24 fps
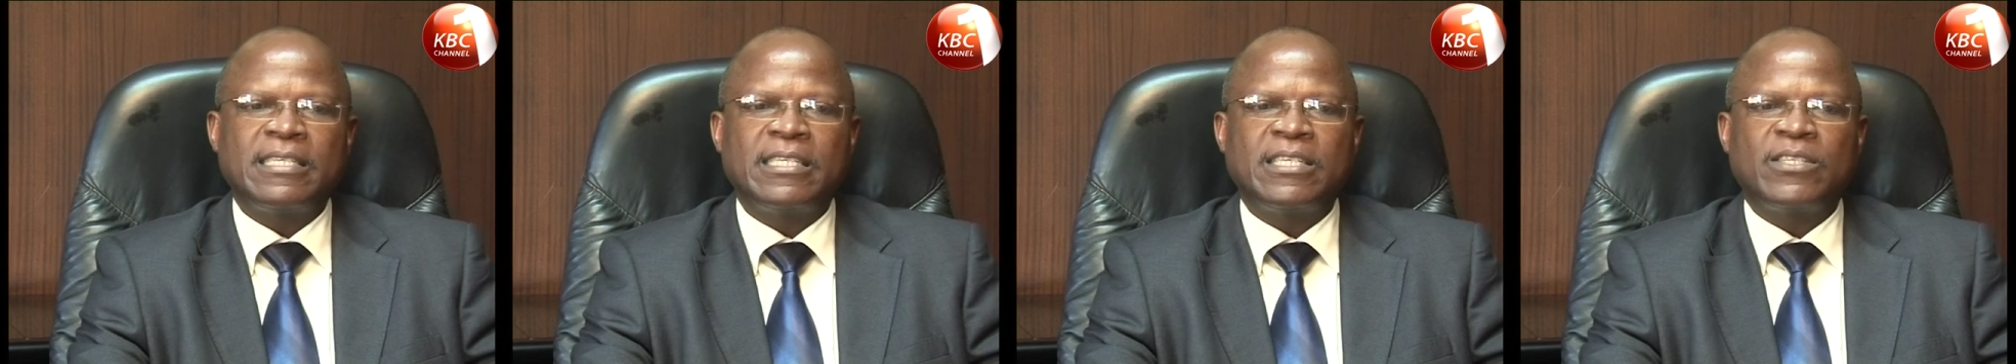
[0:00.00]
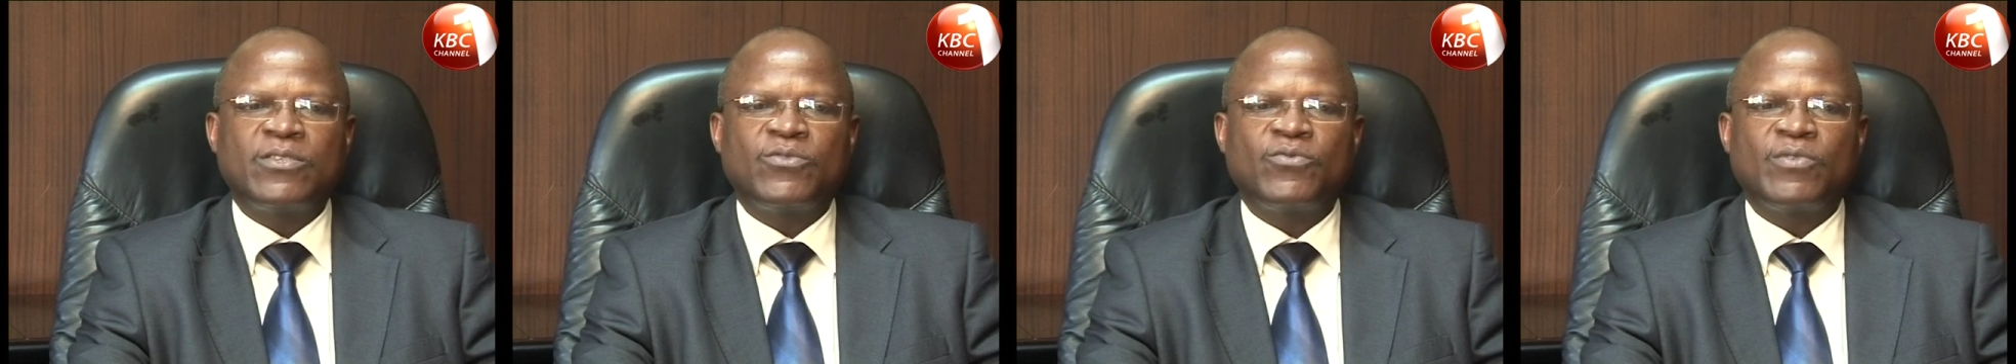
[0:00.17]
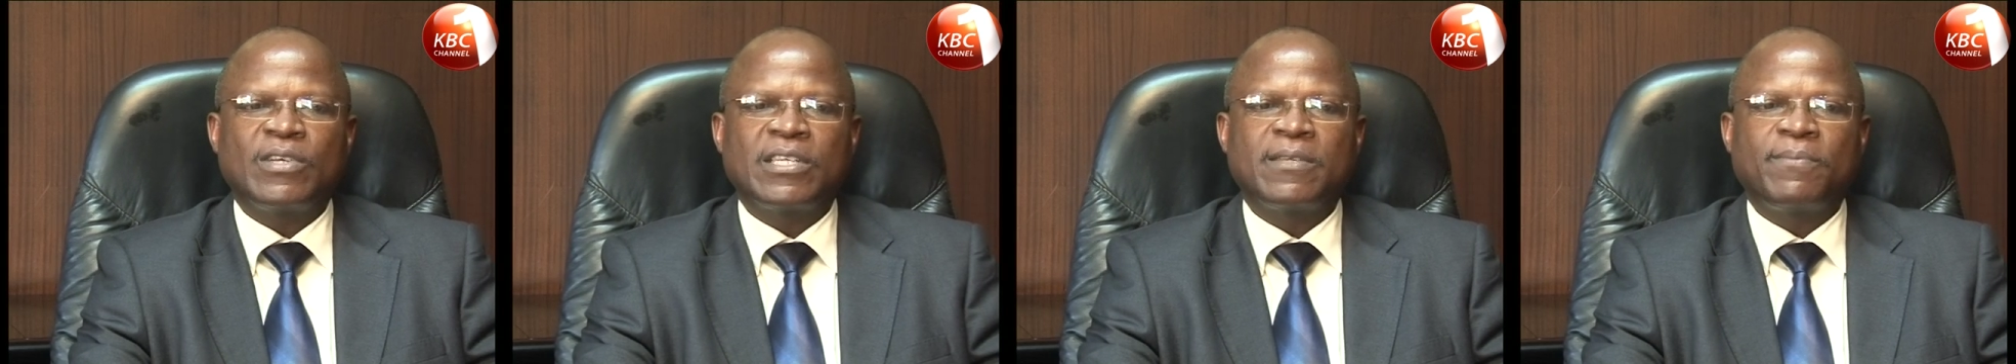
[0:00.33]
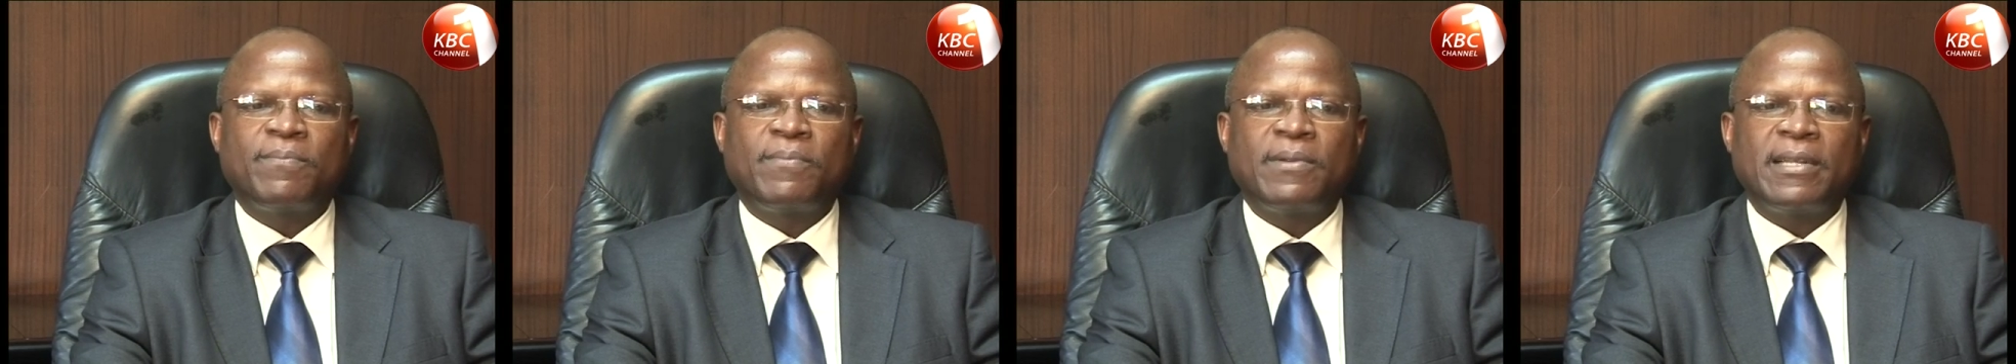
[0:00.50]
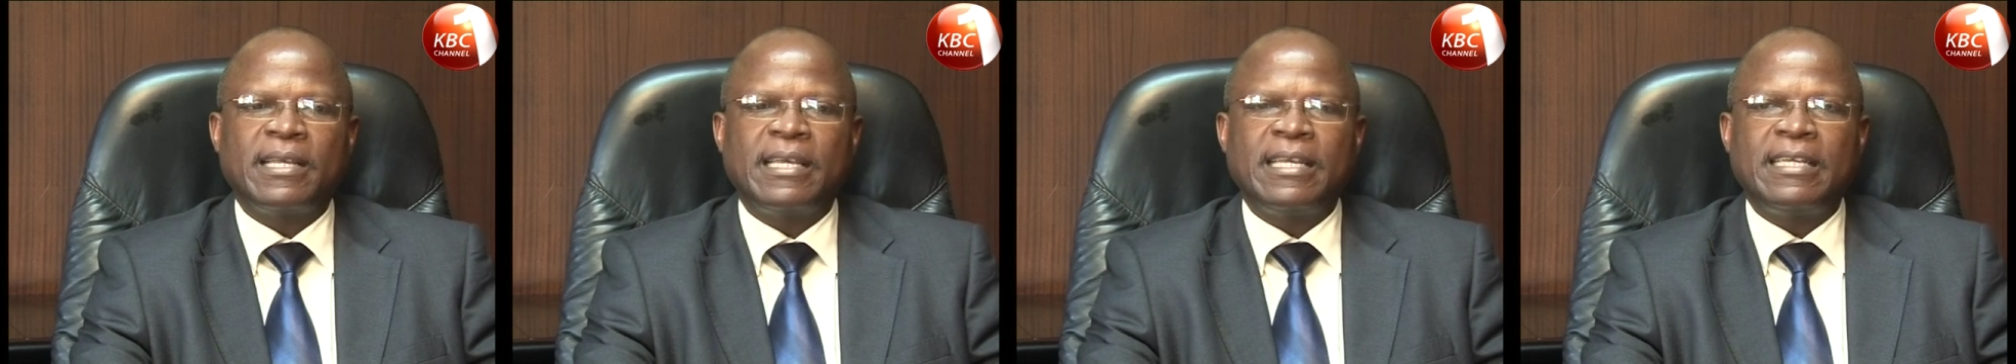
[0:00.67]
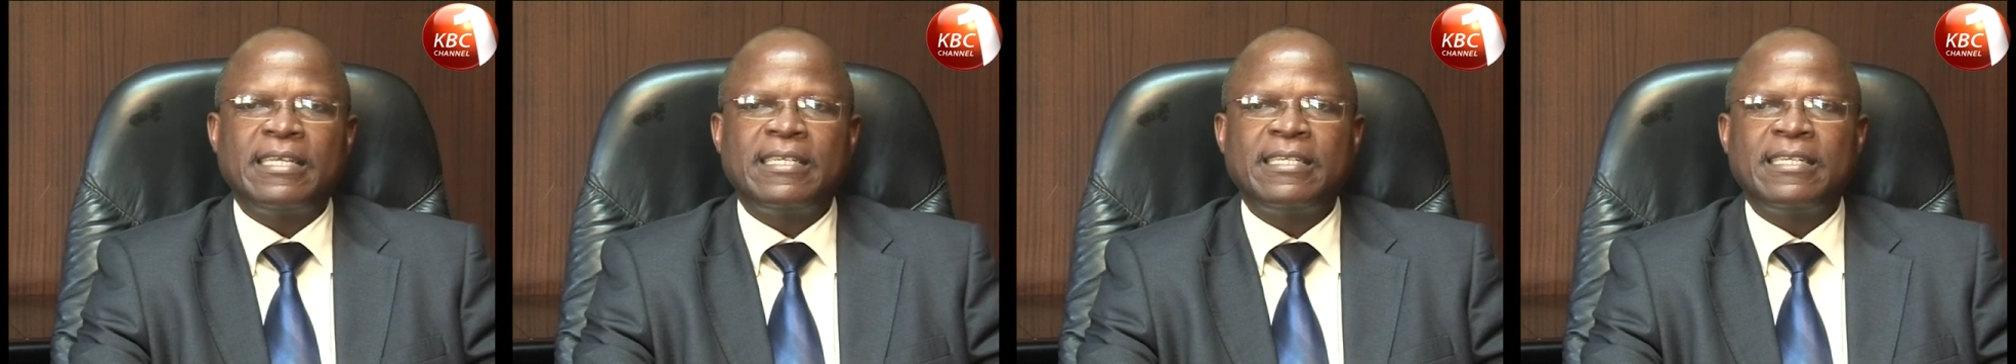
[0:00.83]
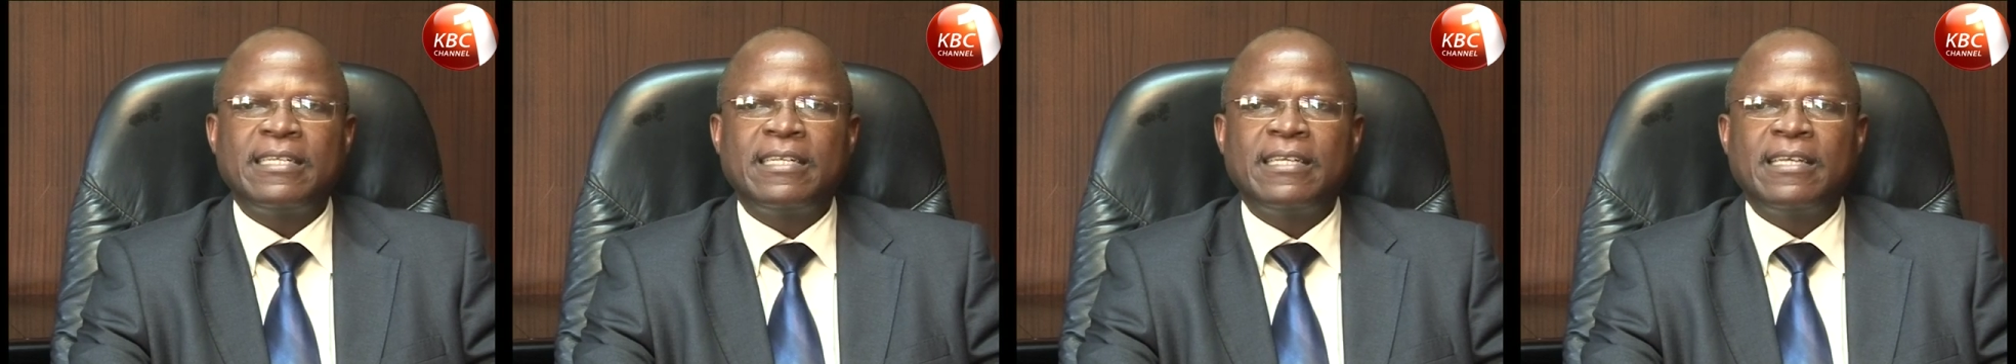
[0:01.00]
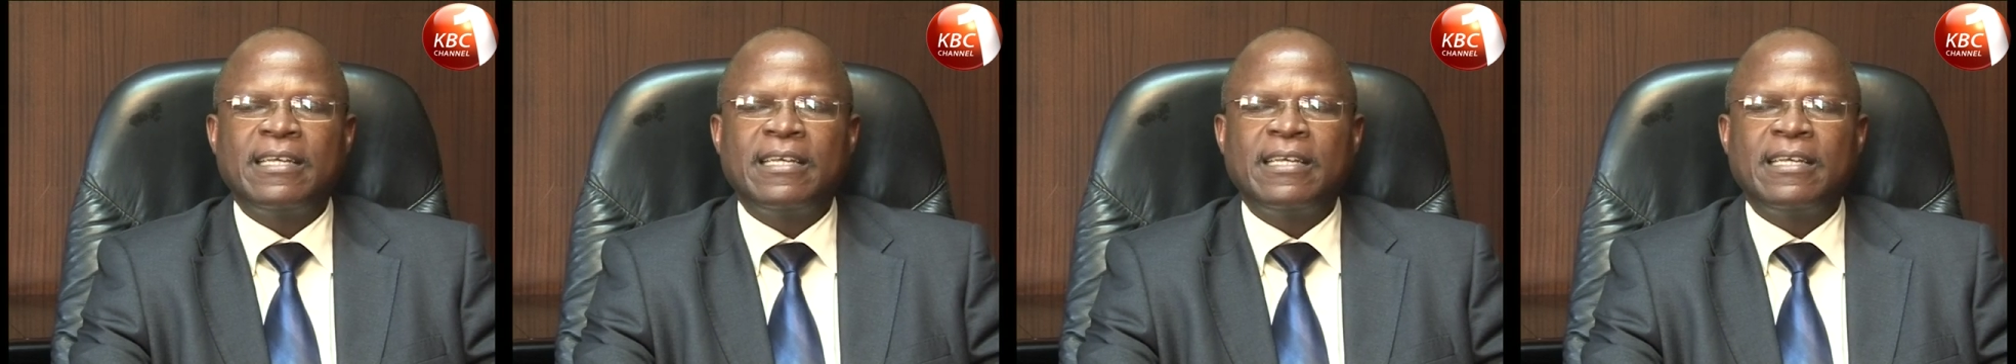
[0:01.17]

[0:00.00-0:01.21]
is to explain,